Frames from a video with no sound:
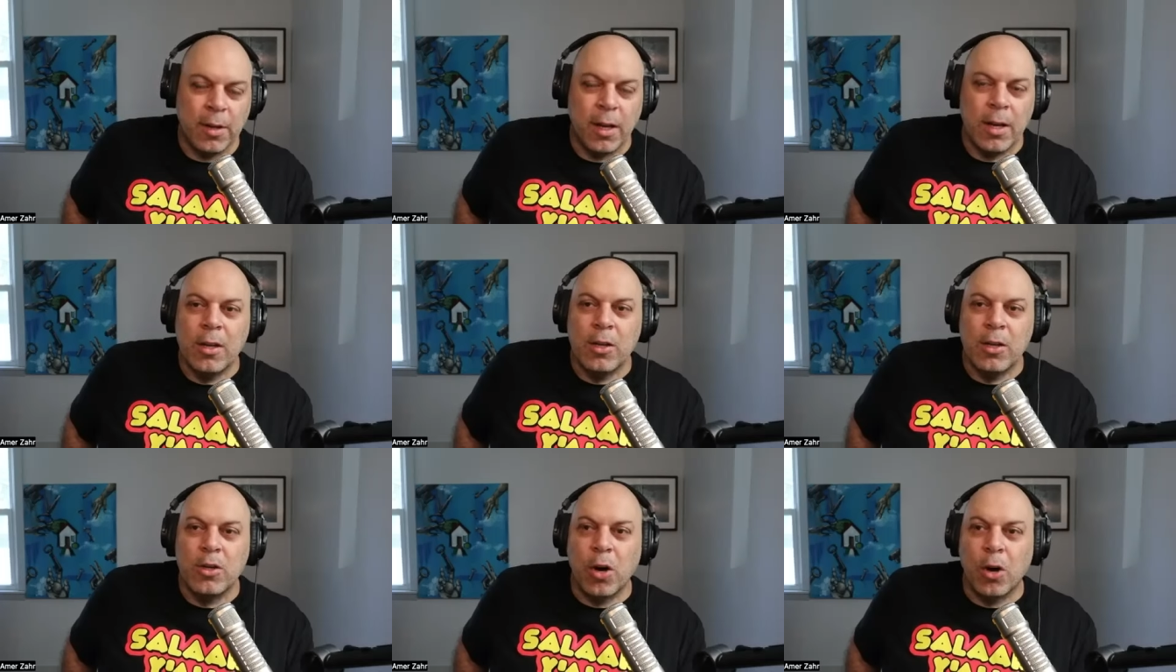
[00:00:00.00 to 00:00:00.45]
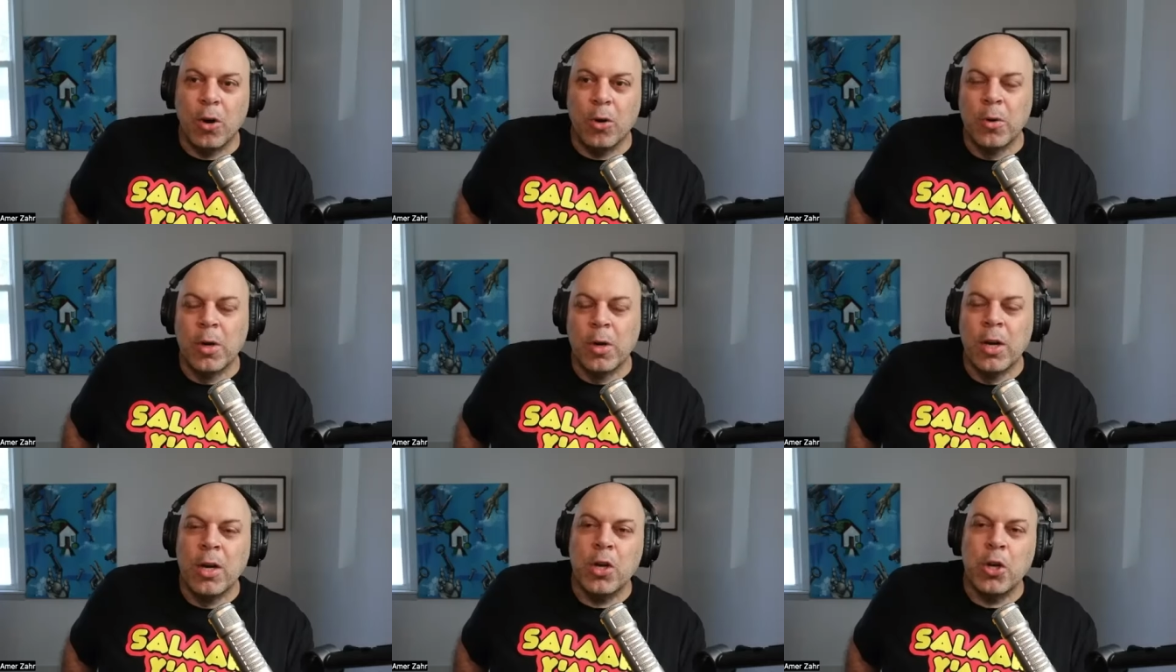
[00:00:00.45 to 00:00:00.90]

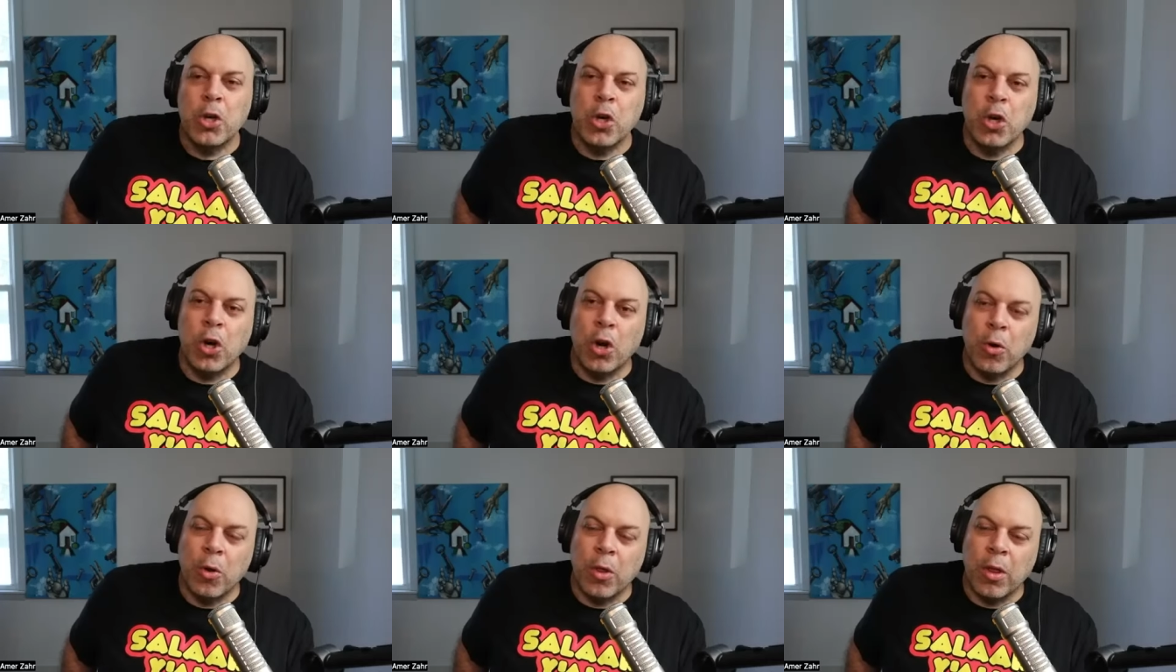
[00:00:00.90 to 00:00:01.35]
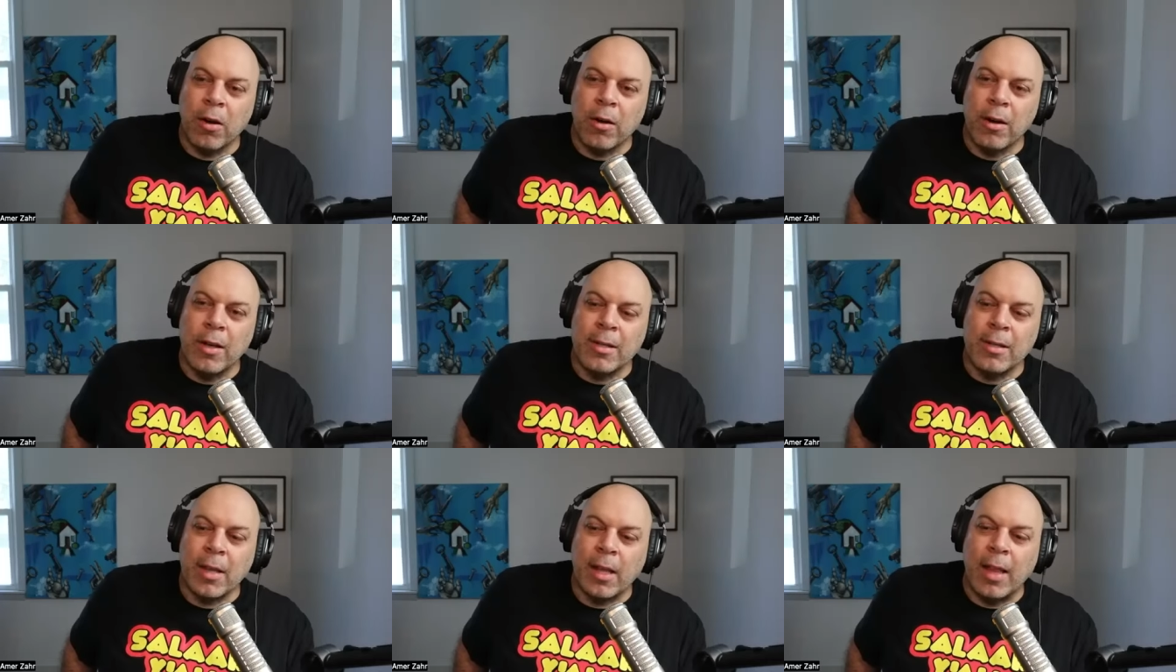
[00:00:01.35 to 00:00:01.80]
so you know there
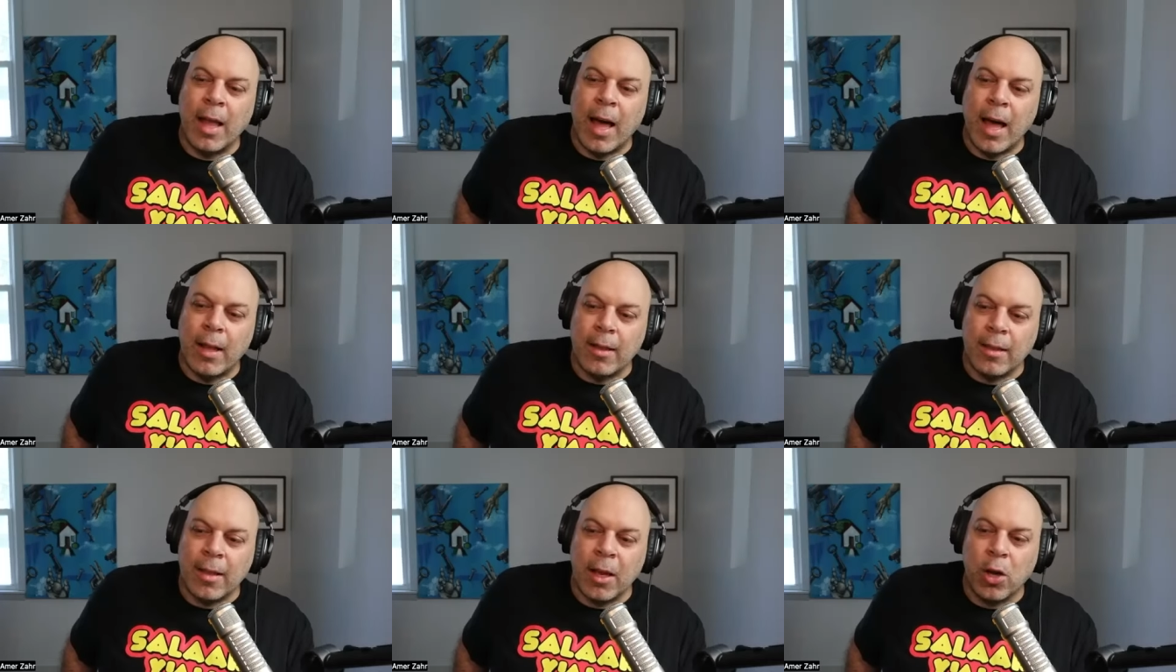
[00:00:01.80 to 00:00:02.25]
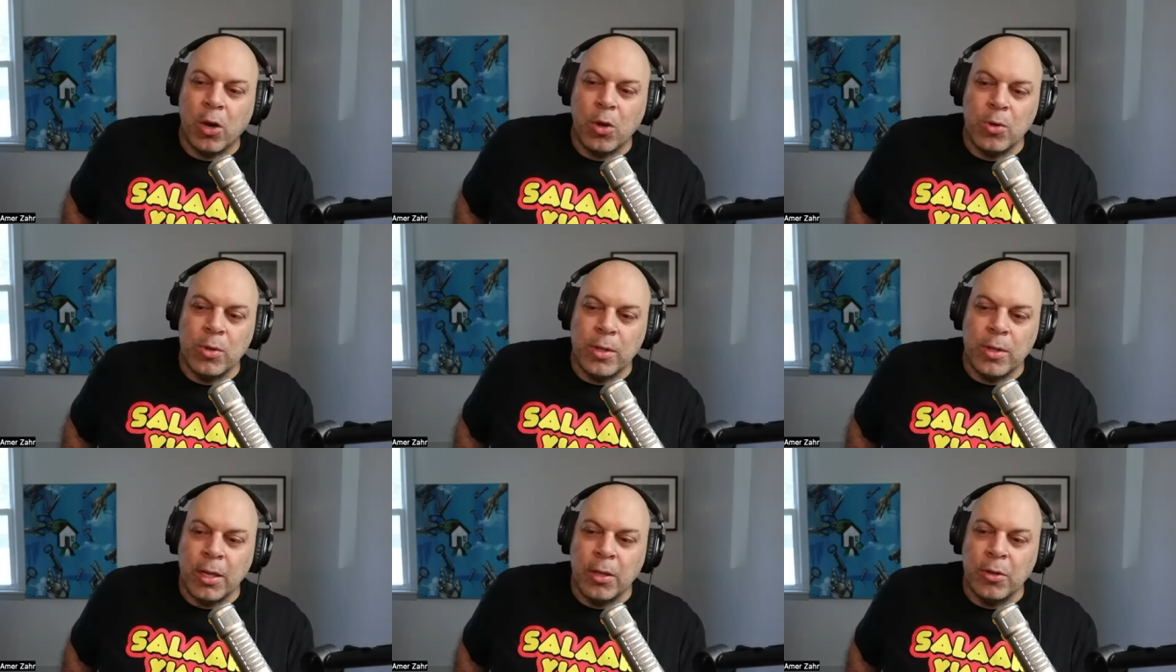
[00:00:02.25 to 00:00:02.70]
is a lot that
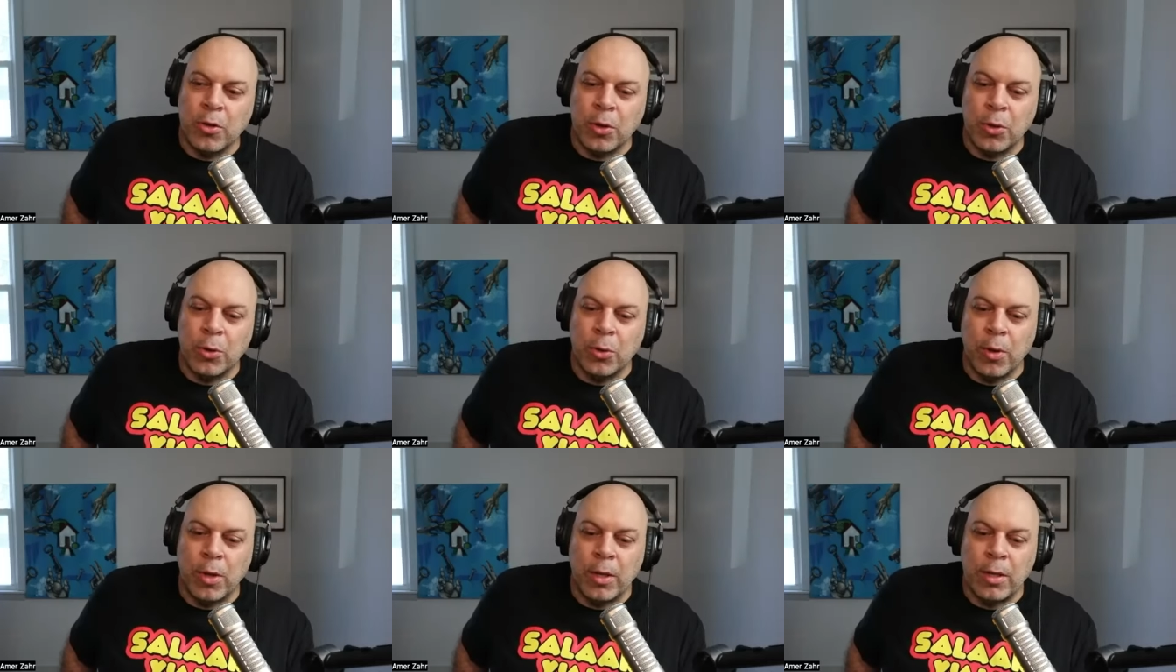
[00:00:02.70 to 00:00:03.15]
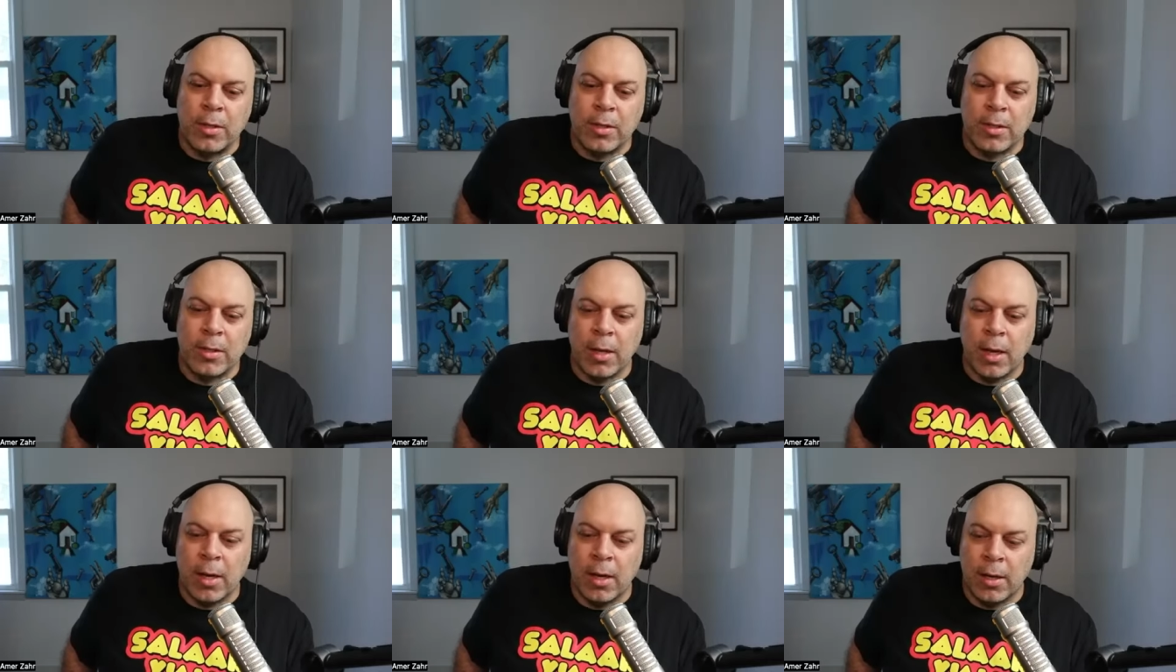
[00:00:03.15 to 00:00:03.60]
goes into
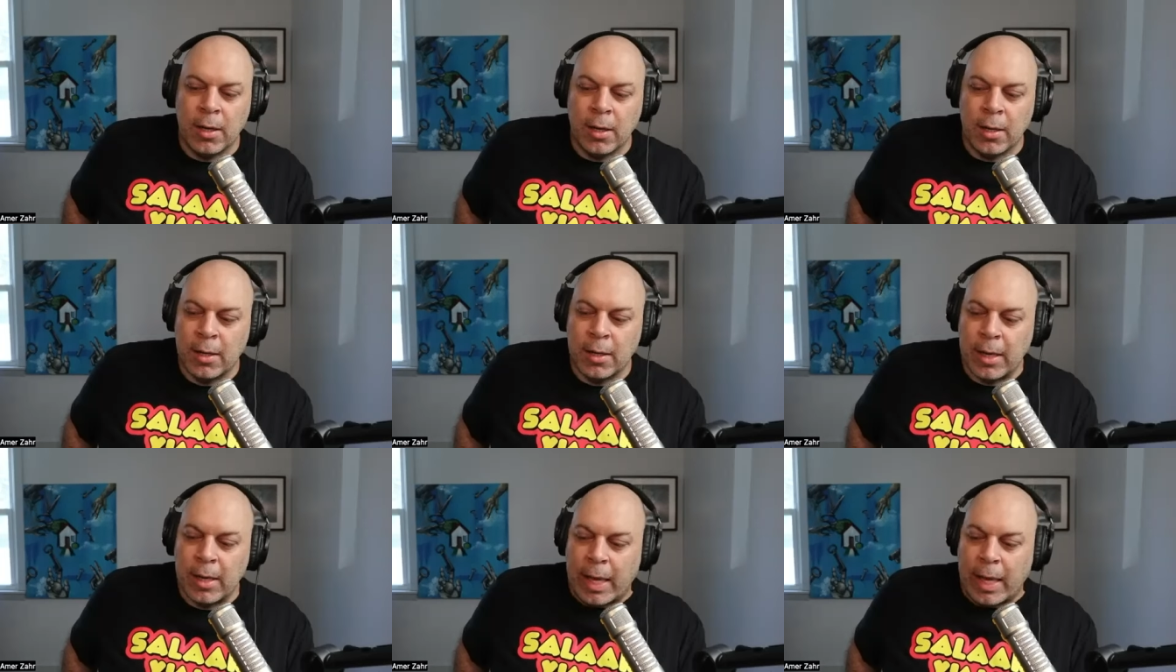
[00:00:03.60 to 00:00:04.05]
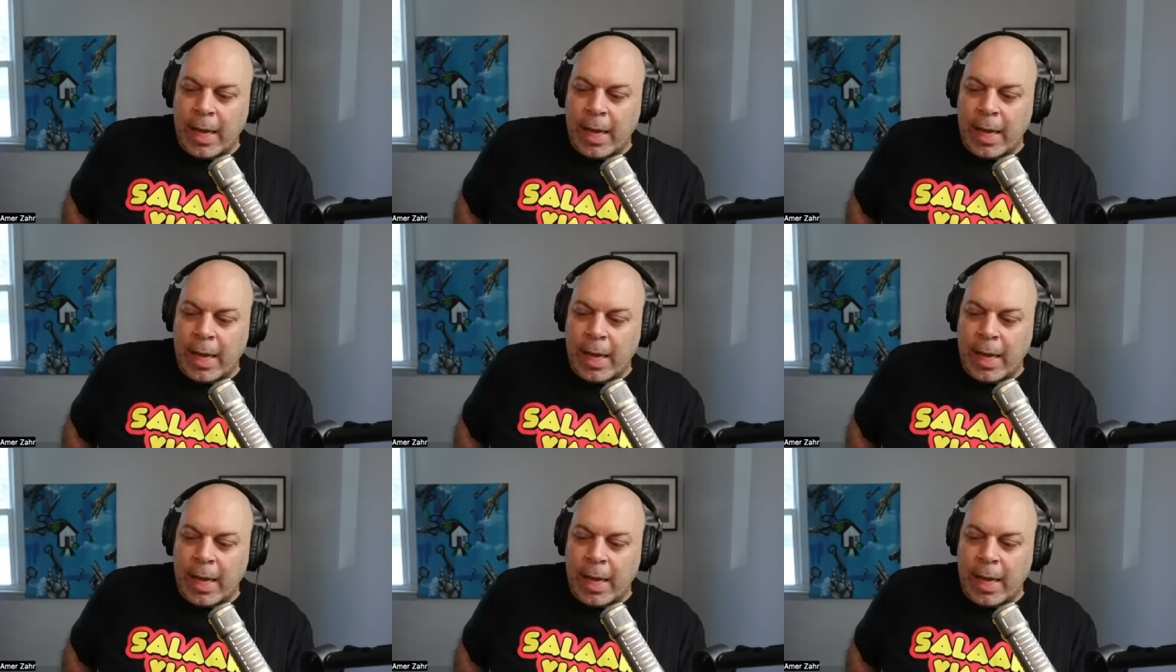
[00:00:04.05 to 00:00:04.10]
this uh